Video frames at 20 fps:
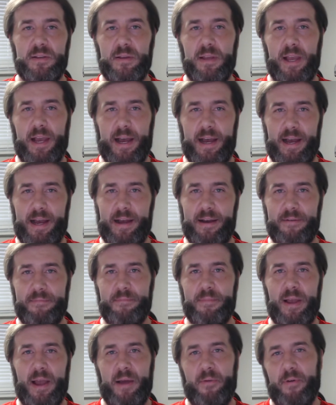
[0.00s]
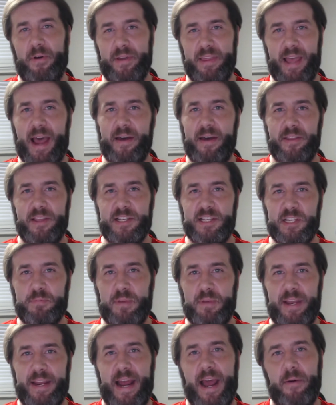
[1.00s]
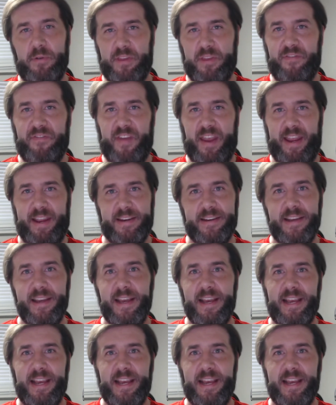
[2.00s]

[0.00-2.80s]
with how this is played out with The Fiend,